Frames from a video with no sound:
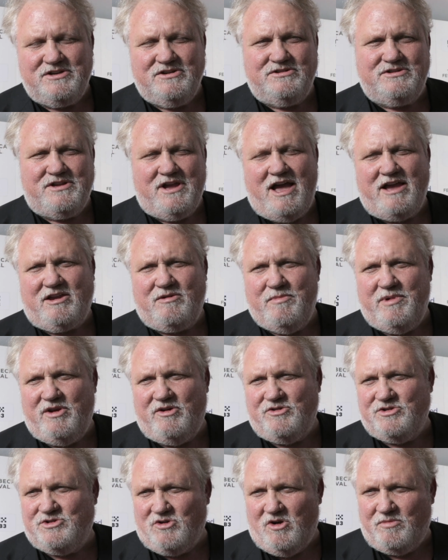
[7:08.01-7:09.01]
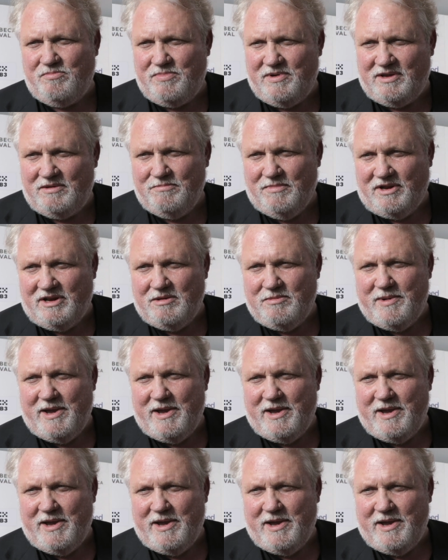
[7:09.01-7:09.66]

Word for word: because documentaries aren't big money